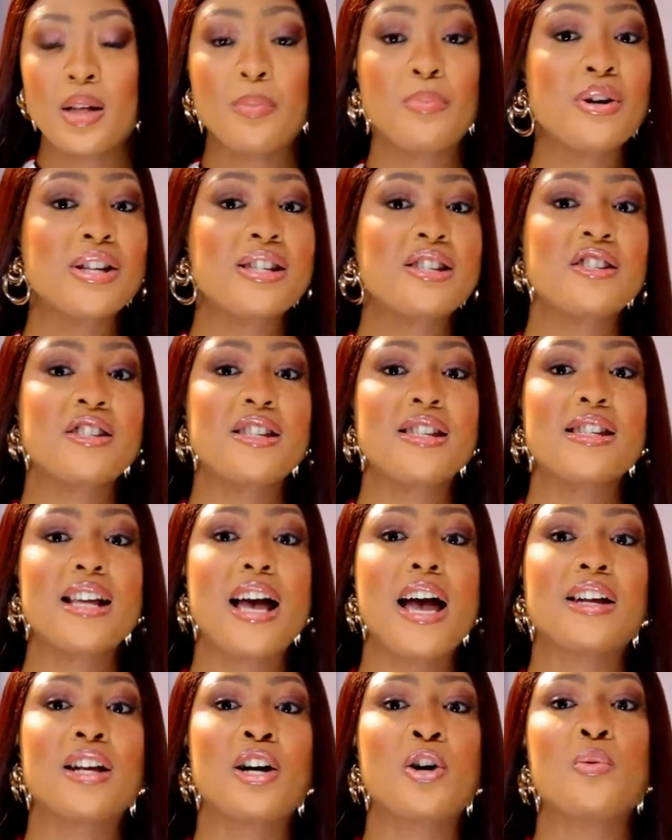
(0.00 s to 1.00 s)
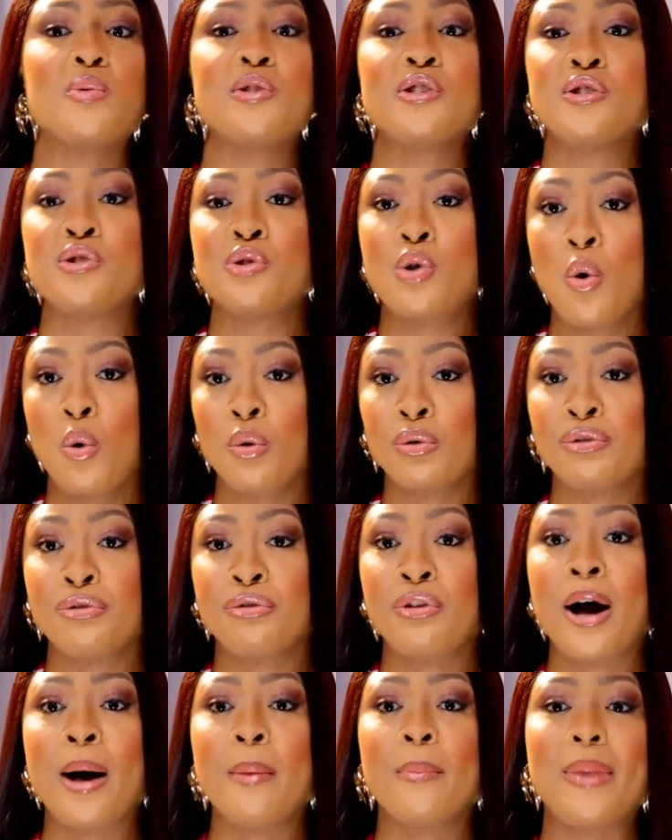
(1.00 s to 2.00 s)
The British designer, who is known
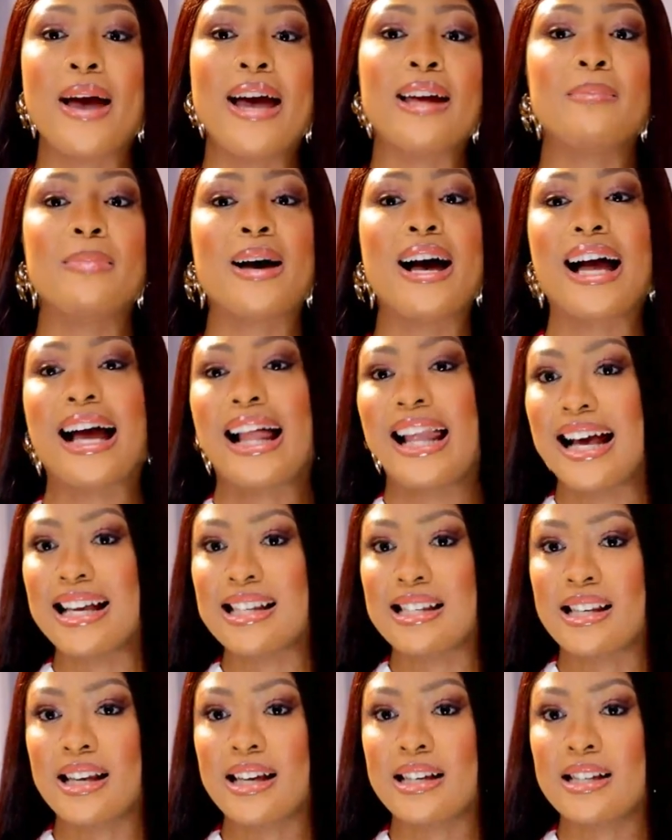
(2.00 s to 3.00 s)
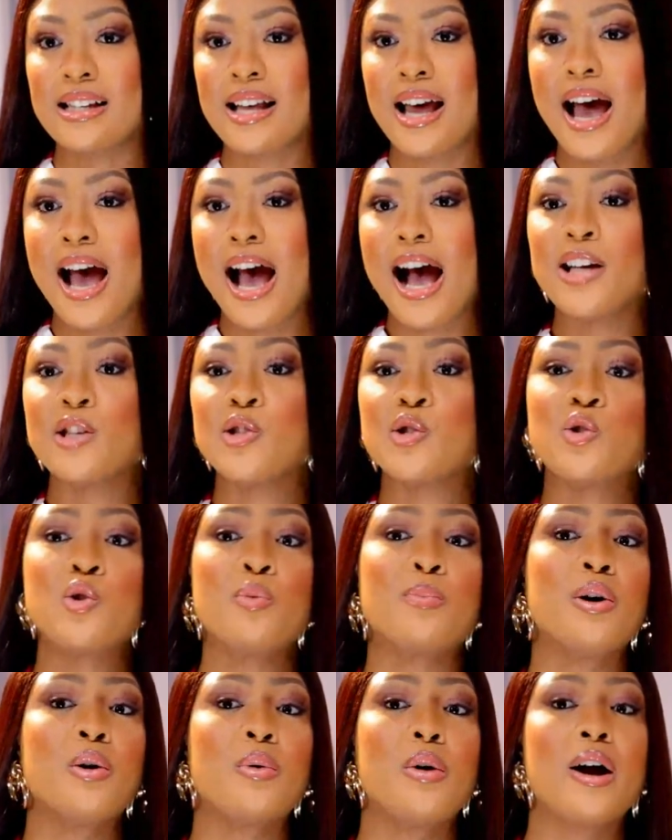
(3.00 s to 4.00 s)
for her pared back classics and
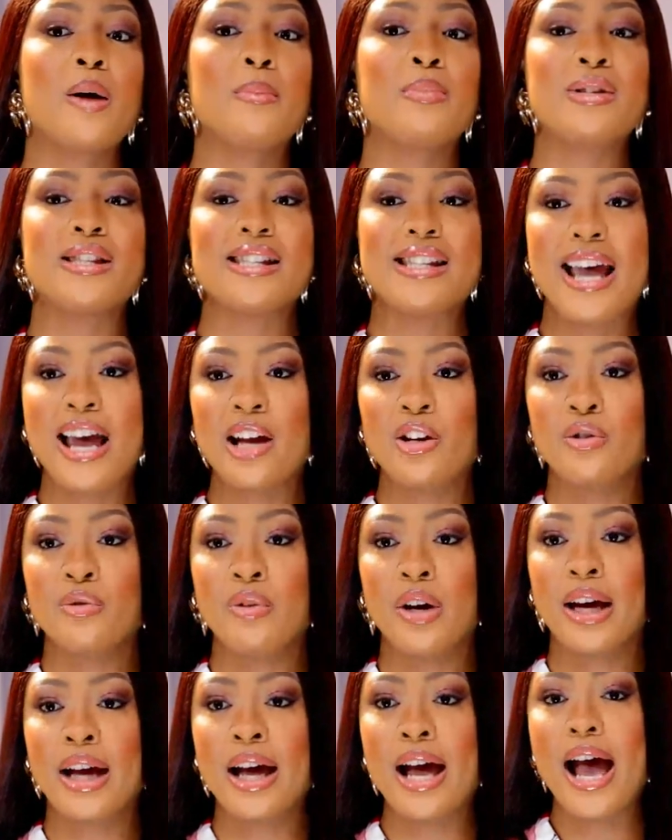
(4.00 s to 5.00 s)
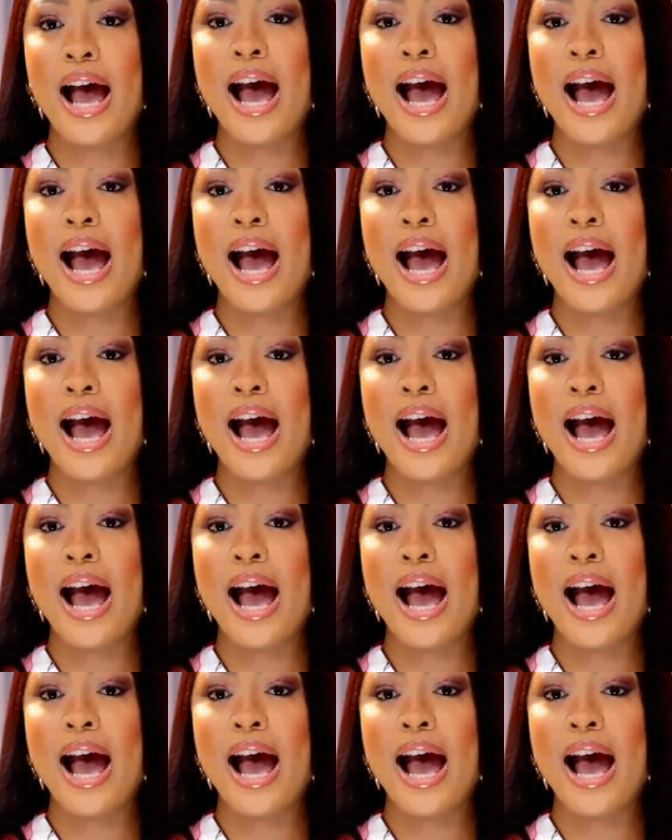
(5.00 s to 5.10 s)
super wearable tailoring,